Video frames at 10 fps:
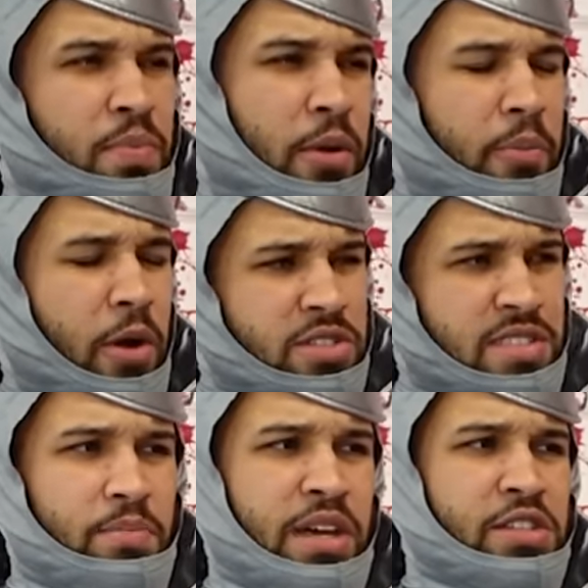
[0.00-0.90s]
the person
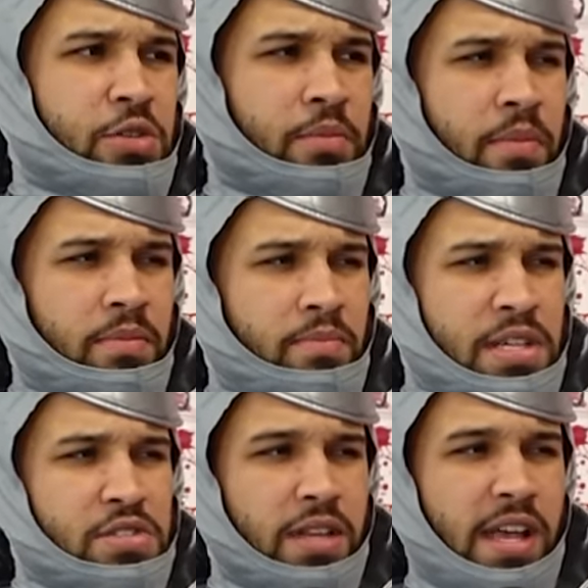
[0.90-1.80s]
said, pinch your
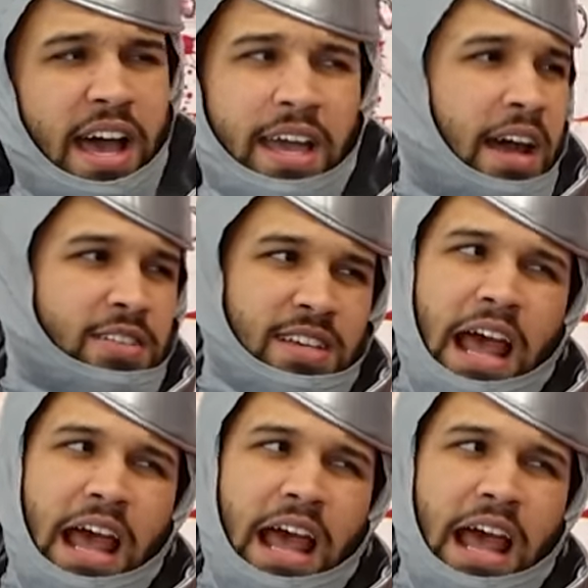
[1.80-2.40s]
thigh, and I was like,